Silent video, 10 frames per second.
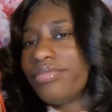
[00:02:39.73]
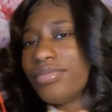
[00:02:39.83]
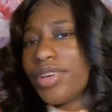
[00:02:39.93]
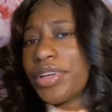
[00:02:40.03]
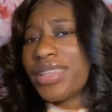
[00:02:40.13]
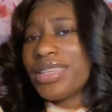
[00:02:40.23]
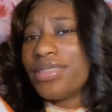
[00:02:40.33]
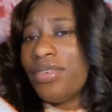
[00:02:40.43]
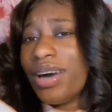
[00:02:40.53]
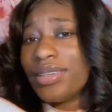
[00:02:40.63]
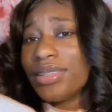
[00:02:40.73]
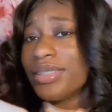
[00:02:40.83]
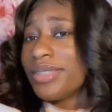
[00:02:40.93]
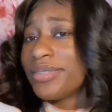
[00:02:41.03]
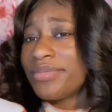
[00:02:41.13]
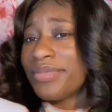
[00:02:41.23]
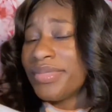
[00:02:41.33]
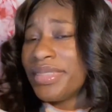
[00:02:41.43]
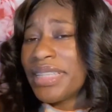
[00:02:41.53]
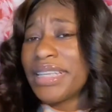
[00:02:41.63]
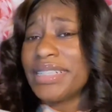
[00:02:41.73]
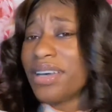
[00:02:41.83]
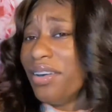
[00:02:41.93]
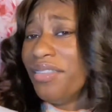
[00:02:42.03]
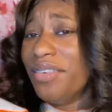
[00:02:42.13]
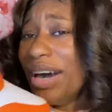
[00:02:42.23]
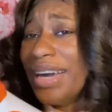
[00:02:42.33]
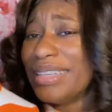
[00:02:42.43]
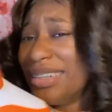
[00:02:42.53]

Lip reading: aren't these fire? These are fire.